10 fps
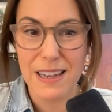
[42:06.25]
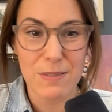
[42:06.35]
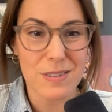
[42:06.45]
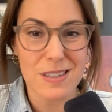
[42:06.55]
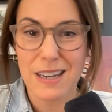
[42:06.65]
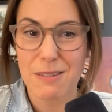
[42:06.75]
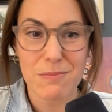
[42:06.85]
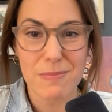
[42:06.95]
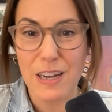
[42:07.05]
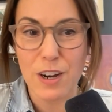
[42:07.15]
It was, like,
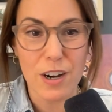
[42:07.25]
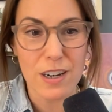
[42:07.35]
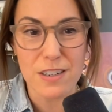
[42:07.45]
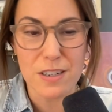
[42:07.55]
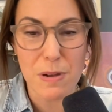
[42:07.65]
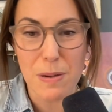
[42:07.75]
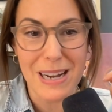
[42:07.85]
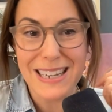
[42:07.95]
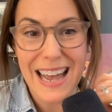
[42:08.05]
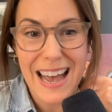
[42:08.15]
encouraged by my
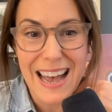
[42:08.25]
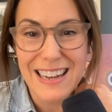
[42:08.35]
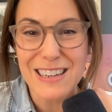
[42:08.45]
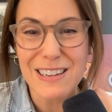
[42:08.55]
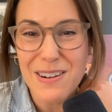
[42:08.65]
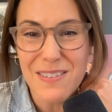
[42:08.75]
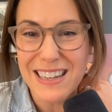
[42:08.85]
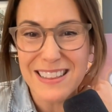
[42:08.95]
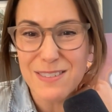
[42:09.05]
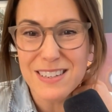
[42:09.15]
dad,
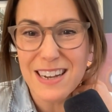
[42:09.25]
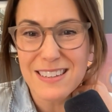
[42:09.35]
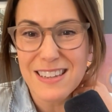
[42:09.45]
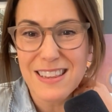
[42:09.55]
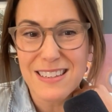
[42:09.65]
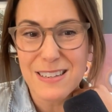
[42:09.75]
like those kinds of things.